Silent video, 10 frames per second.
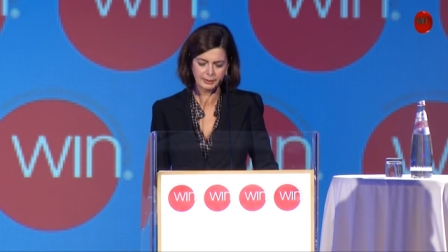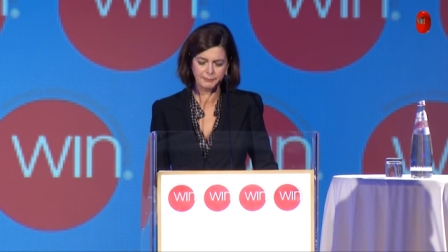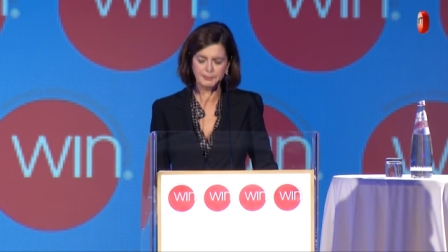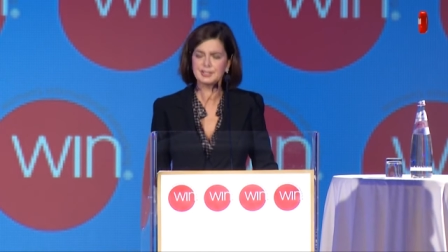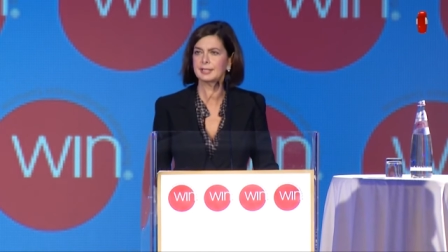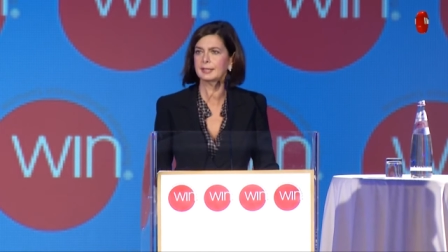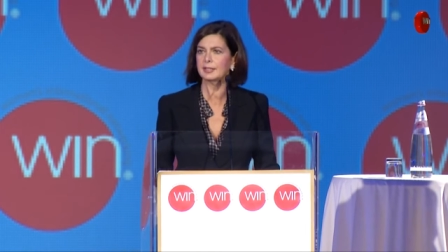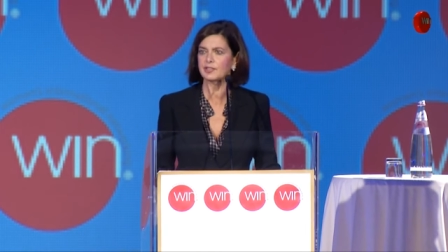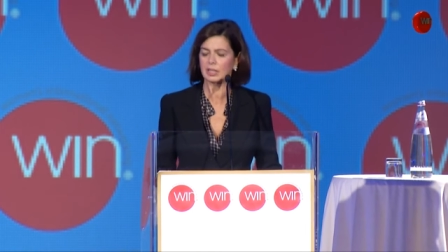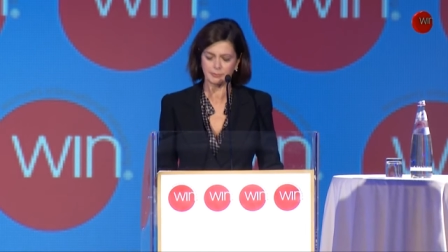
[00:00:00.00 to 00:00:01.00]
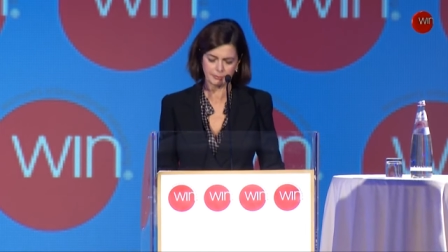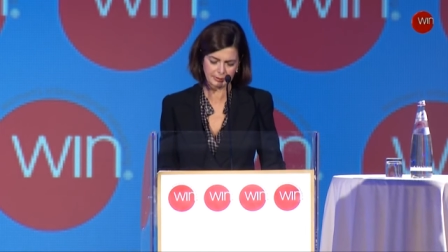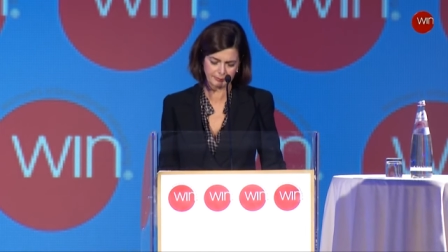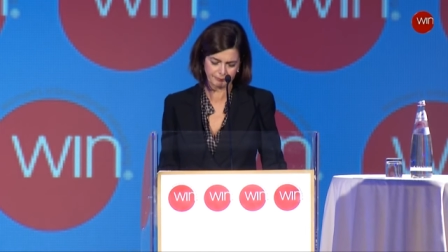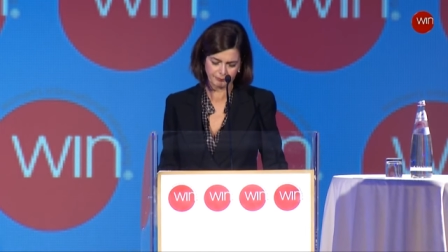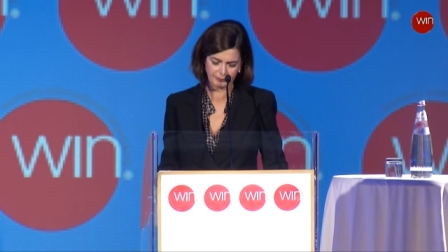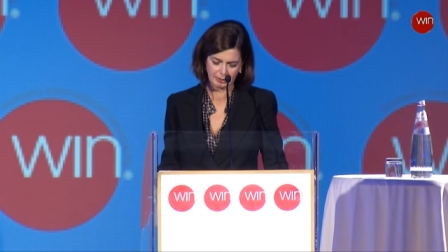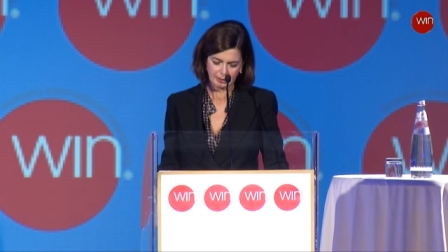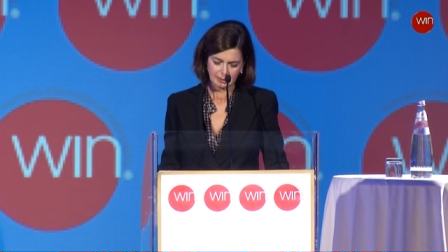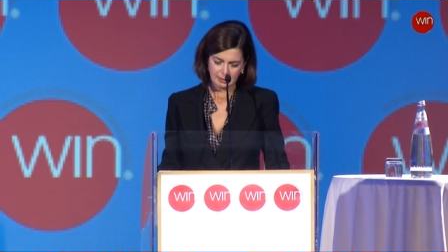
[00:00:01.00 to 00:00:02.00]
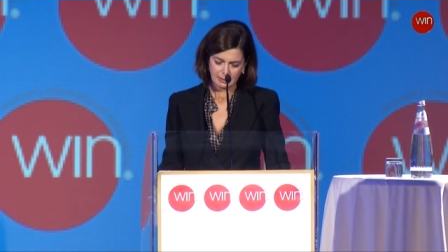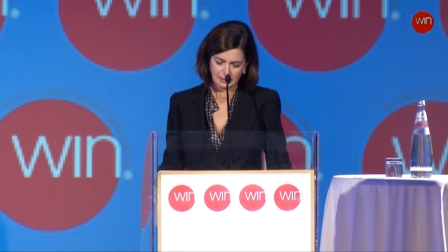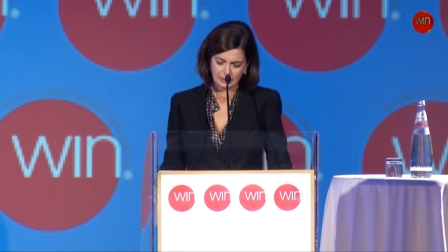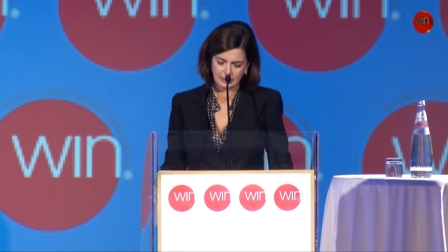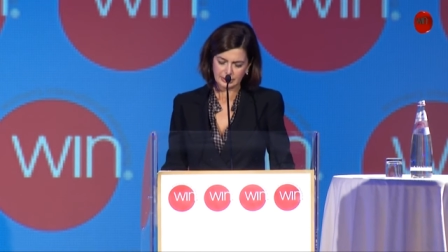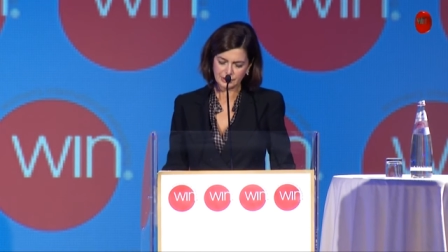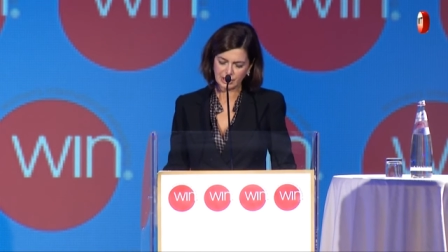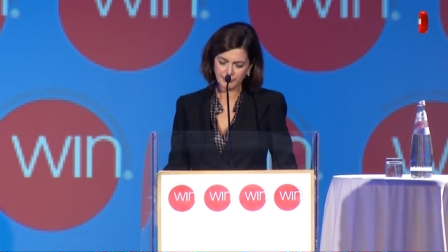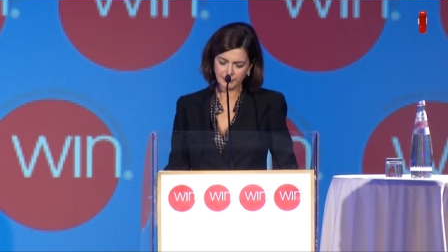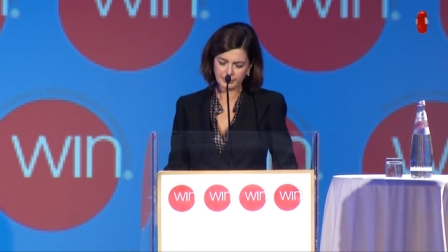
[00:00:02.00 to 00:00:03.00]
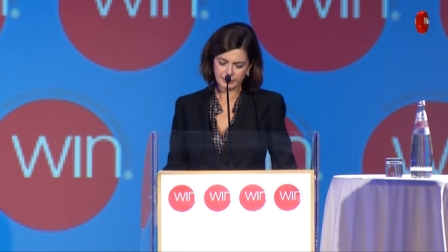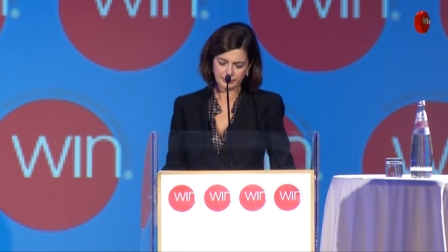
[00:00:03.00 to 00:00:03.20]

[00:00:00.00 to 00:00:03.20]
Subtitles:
visited the chamber. The chamber